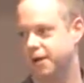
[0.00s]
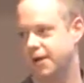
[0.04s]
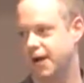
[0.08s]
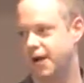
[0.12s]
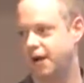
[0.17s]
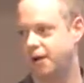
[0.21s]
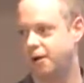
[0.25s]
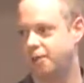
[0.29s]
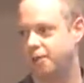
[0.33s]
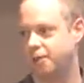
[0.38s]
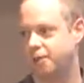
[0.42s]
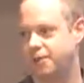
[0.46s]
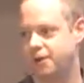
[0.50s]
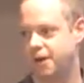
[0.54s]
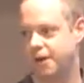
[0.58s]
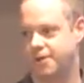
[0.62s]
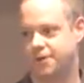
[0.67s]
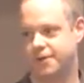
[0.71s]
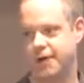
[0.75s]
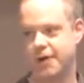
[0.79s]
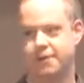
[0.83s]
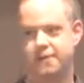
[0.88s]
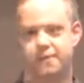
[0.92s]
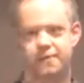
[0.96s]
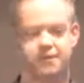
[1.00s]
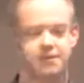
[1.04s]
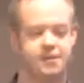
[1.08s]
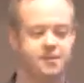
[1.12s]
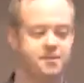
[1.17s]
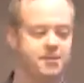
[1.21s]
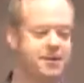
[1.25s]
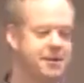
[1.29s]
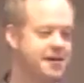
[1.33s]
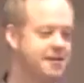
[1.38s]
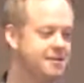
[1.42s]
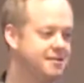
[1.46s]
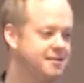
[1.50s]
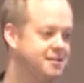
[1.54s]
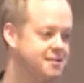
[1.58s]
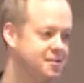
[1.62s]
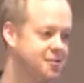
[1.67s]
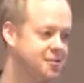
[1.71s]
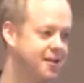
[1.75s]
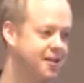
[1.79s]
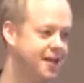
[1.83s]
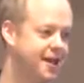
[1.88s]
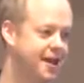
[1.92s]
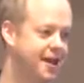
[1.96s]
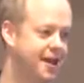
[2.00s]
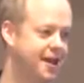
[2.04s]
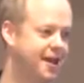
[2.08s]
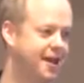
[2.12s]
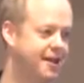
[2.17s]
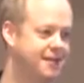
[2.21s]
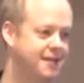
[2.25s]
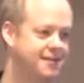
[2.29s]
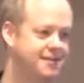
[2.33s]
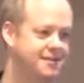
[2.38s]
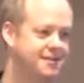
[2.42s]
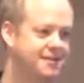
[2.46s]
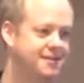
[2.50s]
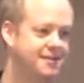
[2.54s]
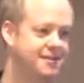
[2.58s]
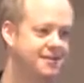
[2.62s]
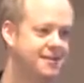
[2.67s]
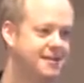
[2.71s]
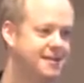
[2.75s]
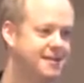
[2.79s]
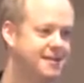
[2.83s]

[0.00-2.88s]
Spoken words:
help, or you have to have the CPAs do it, and it's just,